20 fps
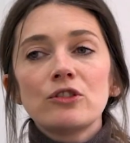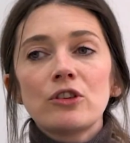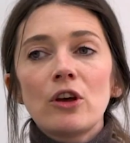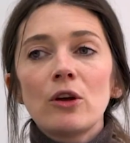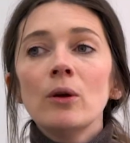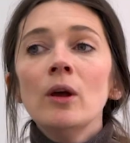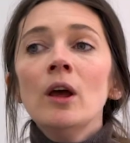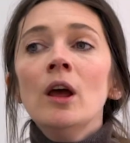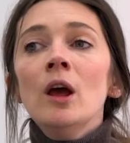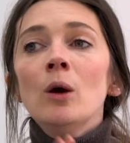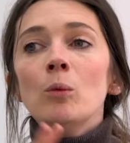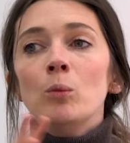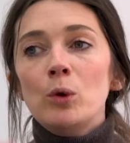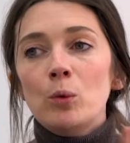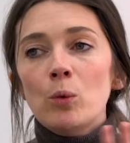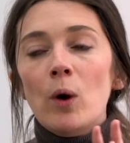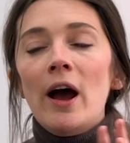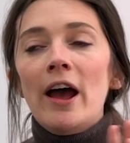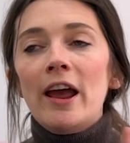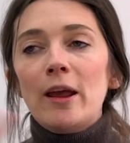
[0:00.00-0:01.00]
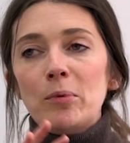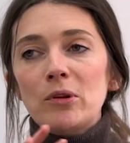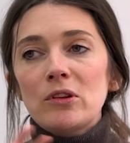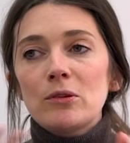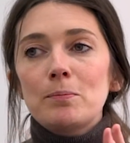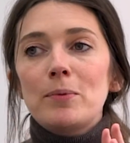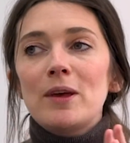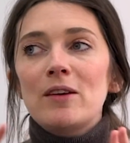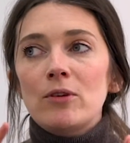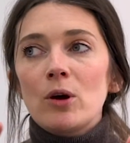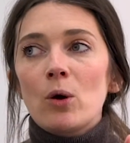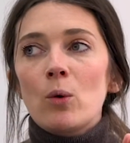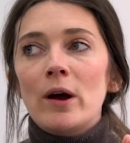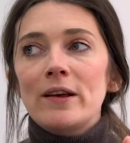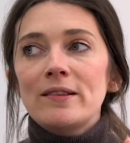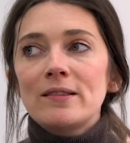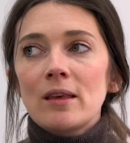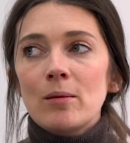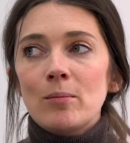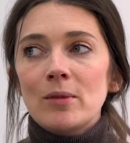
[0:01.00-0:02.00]
So we were able to pivot
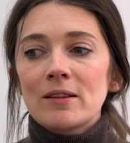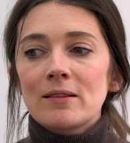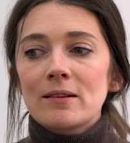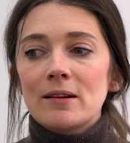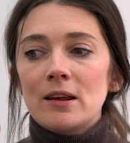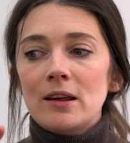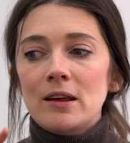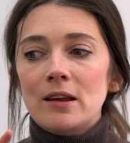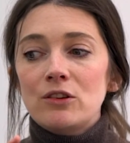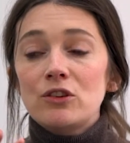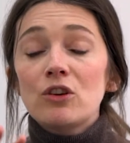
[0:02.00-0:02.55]
quite seamlessly